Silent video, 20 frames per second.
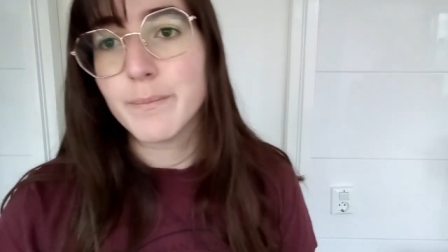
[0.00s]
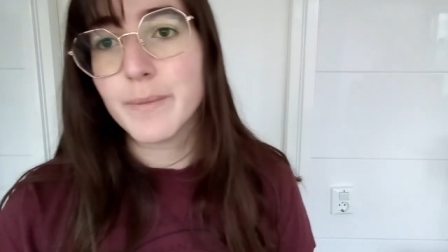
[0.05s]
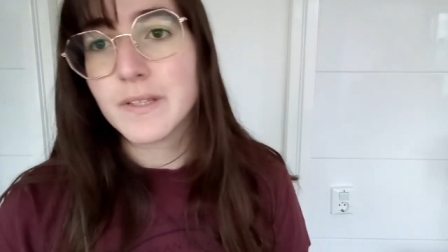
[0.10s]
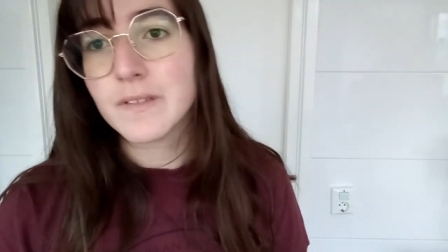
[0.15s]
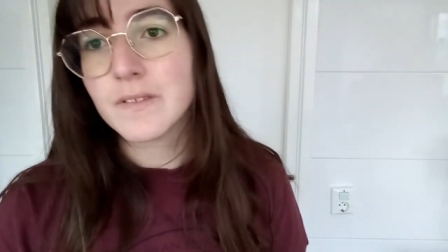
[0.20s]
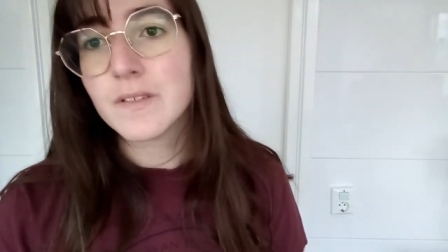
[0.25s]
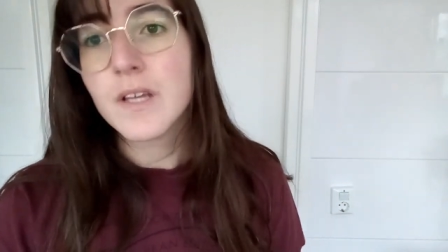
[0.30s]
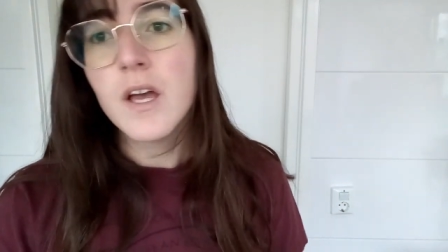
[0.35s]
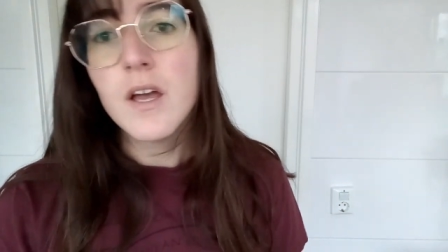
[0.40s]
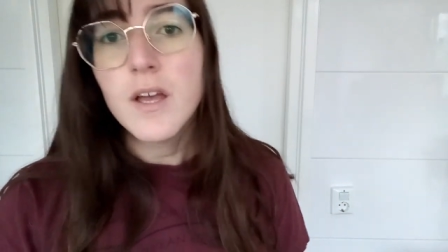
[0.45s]

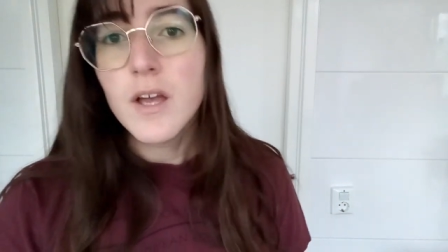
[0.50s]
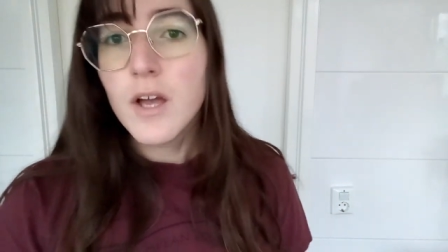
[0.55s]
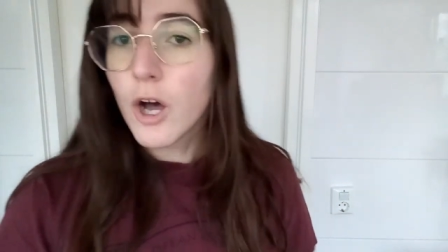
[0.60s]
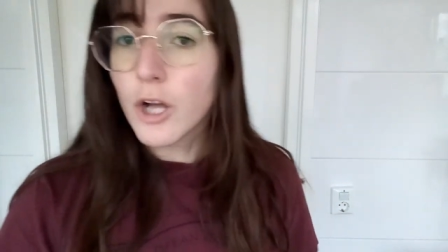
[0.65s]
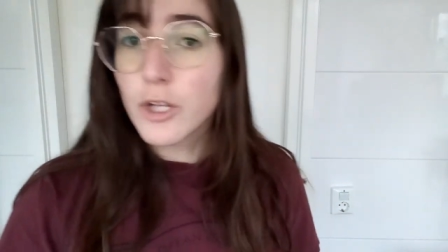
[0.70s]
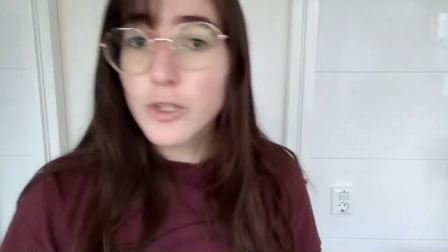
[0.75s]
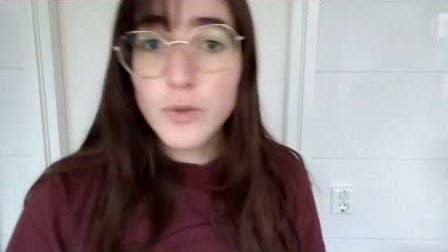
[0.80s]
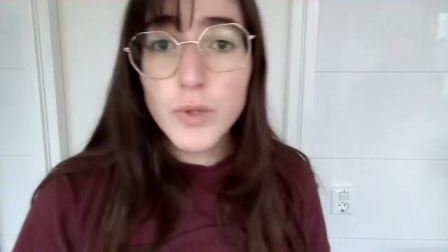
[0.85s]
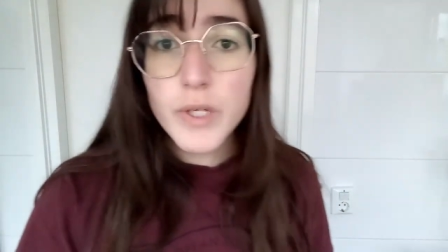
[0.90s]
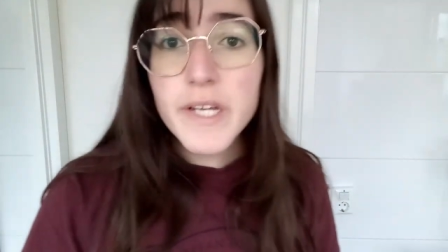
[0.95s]
But
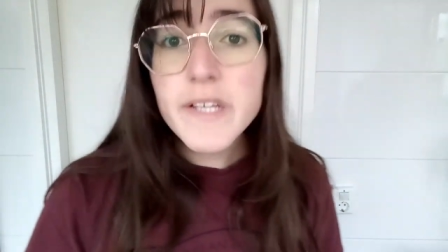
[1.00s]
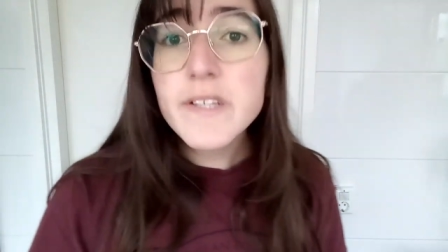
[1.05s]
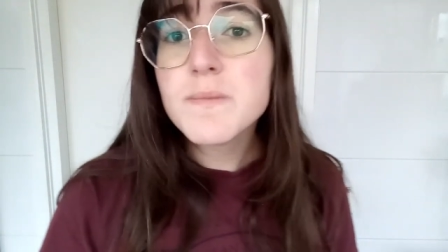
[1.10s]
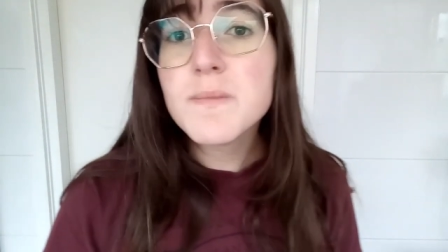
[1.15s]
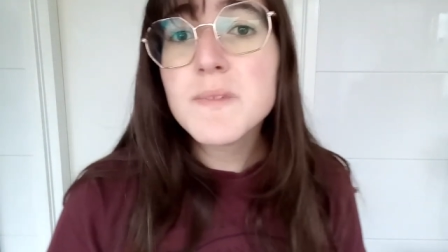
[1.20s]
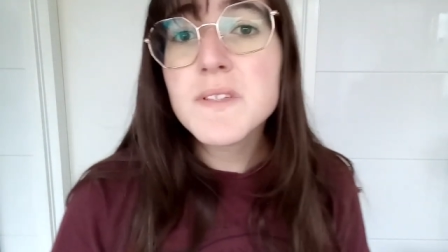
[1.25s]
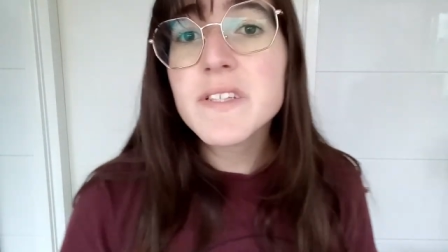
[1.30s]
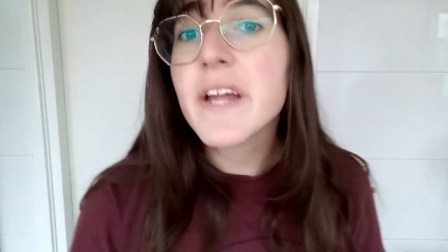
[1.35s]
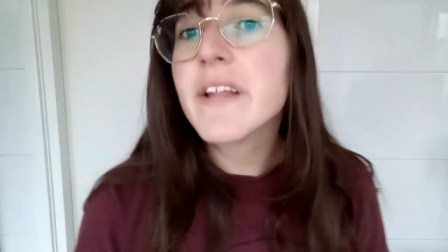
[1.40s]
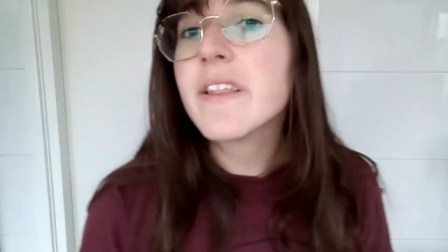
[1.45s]
on
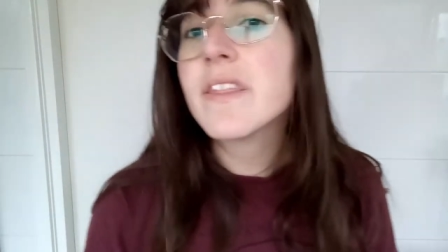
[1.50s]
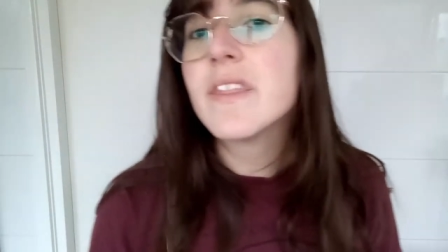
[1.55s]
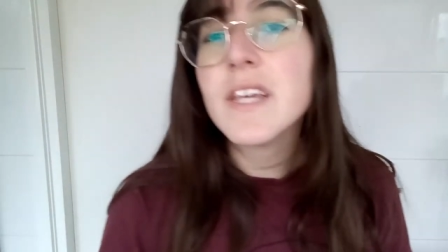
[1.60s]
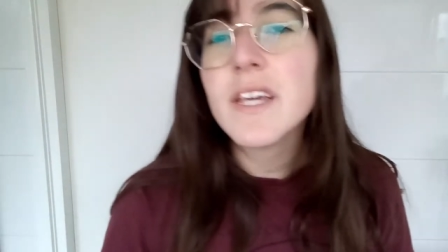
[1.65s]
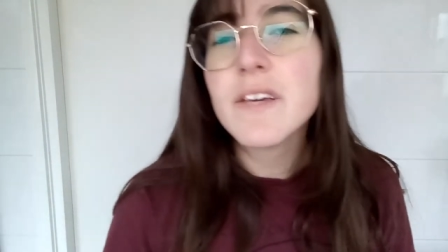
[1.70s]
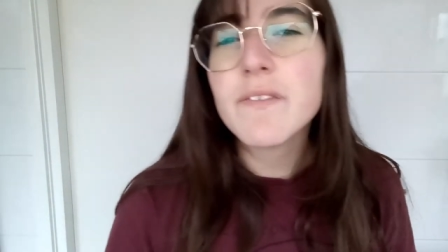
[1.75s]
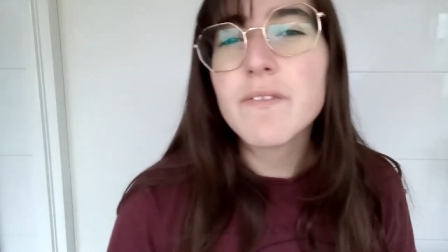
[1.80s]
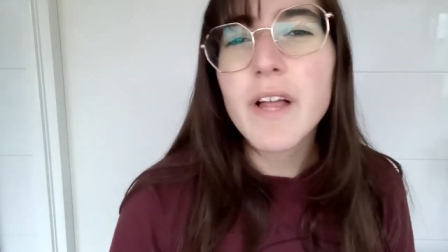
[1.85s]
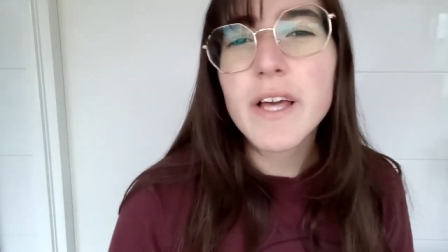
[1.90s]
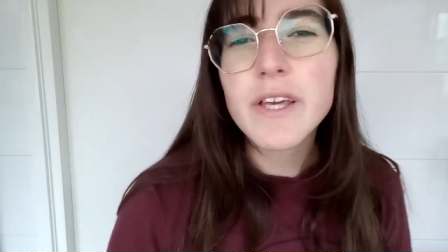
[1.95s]
Christmas, that thing
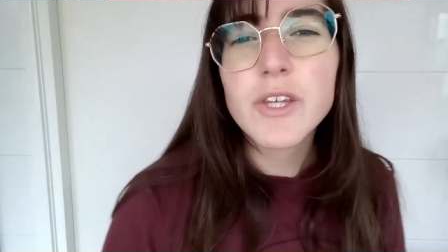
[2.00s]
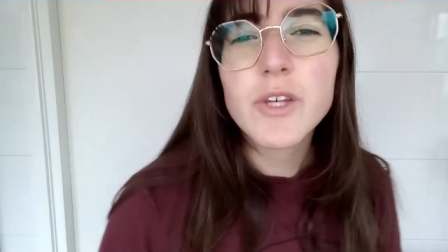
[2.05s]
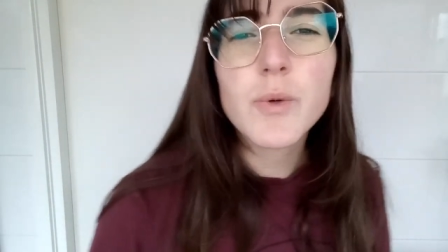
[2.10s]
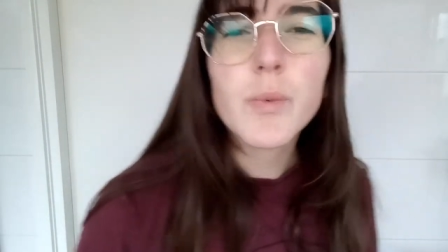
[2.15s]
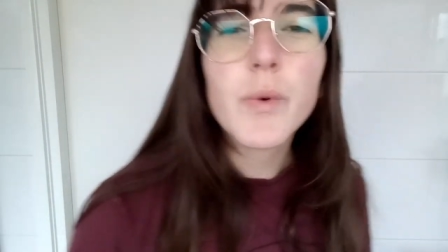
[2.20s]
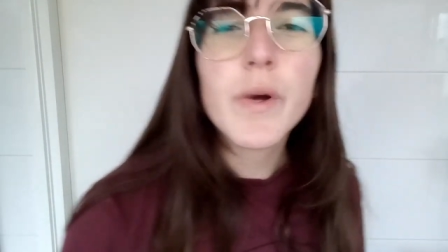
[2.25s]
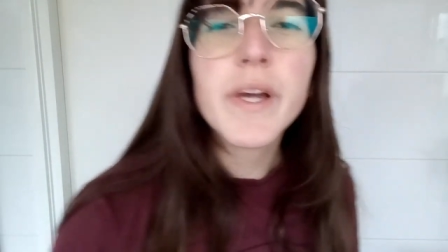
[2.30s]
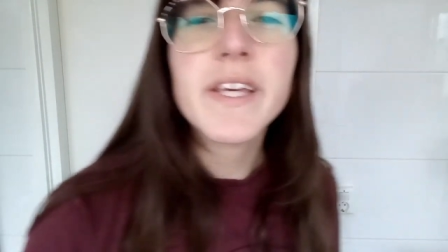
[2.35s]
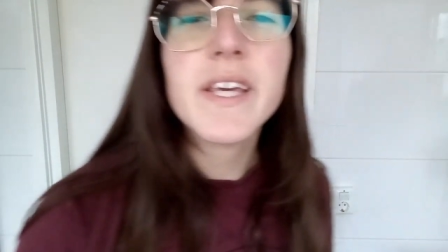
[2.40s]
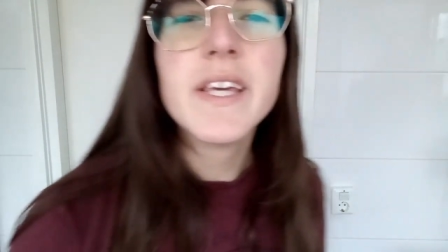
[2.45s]
of like you
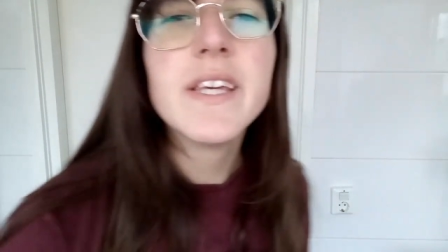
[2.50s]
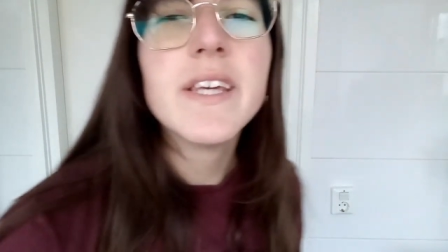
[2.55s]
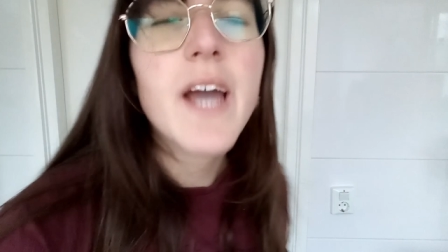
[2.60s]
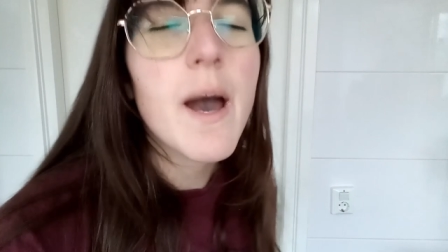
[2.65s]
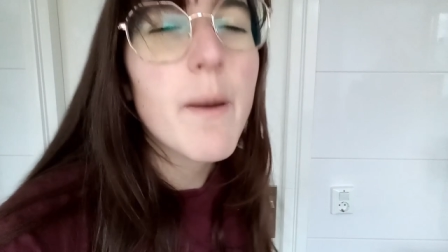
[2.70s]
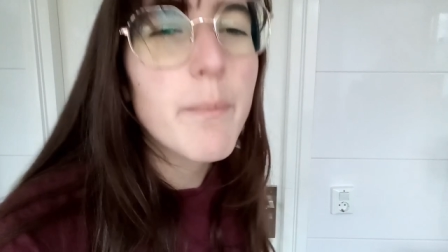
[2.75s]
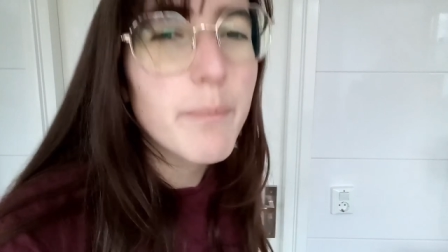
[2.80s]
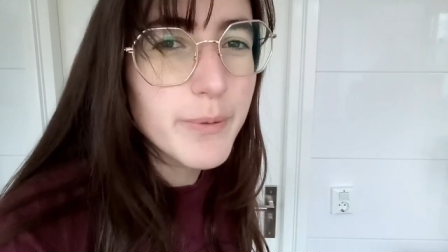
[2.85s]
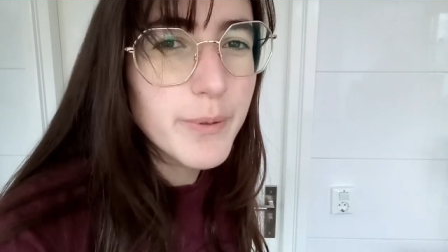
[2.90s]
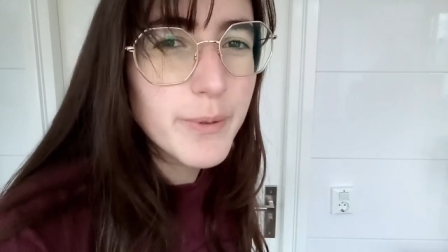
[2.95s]
waking
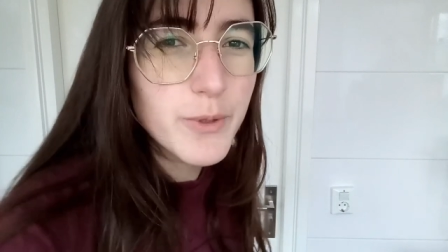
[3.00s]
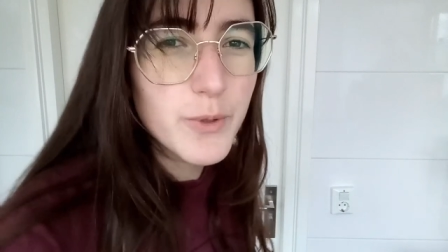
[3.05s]
up